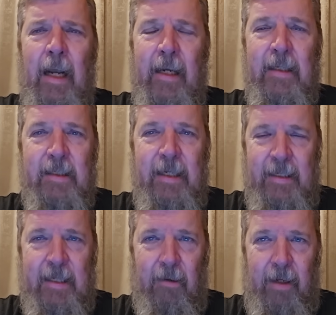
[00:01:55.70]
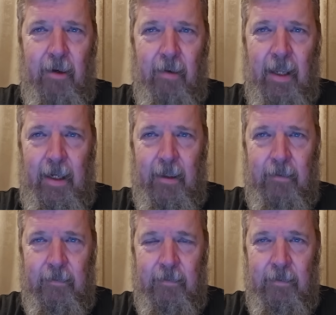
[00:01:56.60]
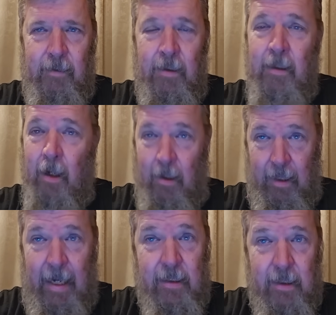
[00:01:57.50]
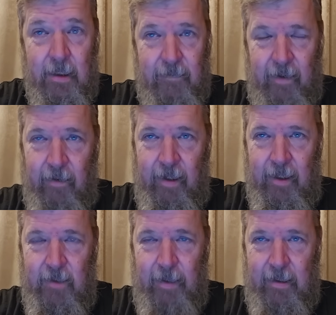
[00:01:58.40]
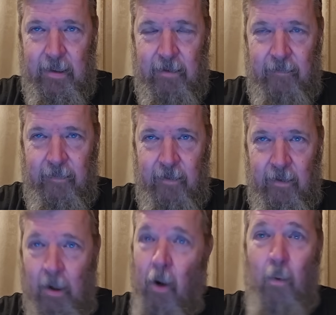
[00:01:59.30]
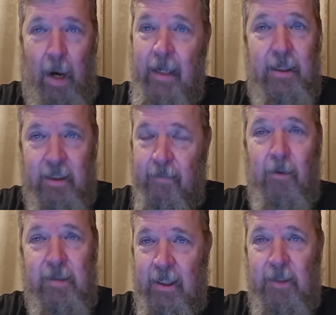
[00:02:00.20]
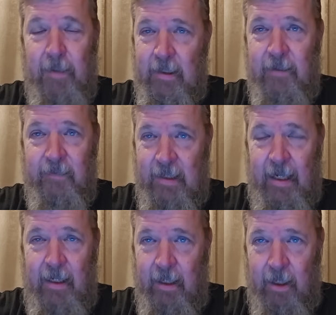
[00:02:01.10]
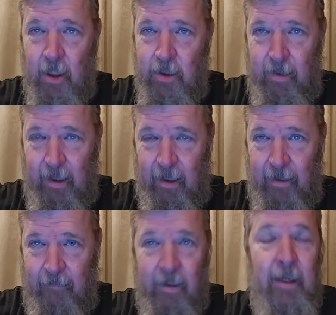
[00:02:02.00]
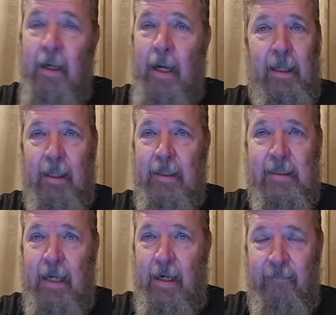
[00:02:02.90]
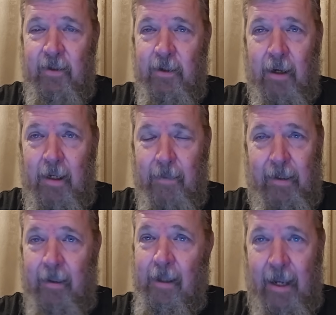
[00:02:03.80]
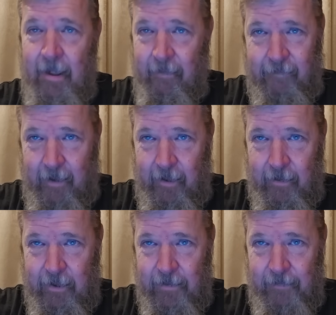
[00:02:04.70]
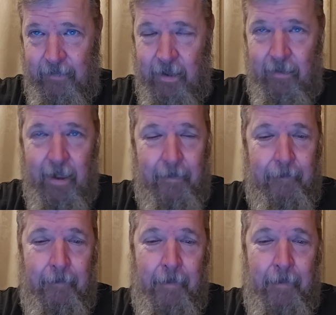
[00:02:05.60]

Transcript: I can see South Carolina. Alaska's very expensive. Hawaii's the most expensive state in the country to live. And let's not even talk about the Lahaina fires. Okay.